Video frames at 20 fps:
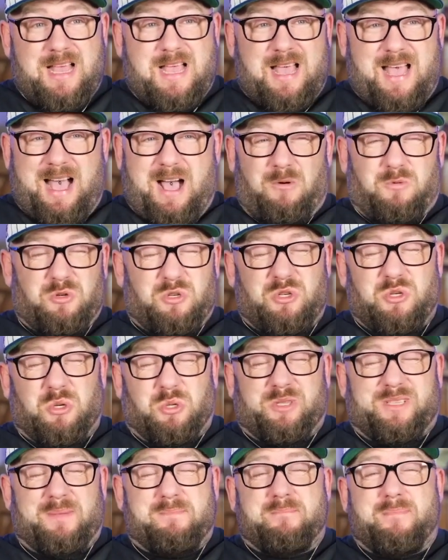I was
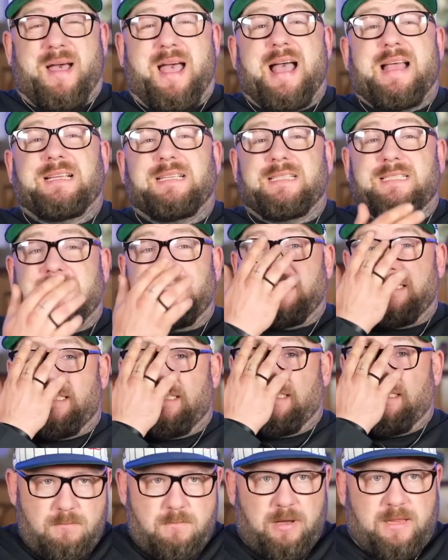just a mess.
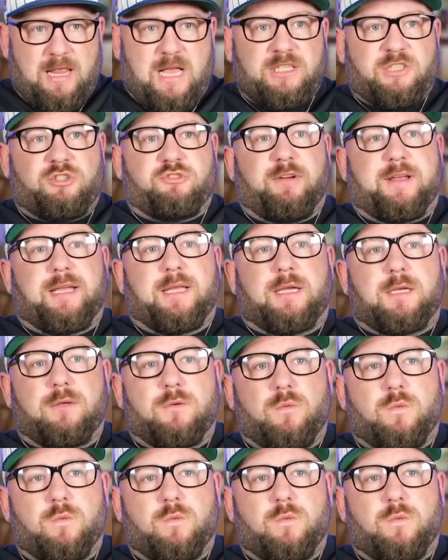My last drink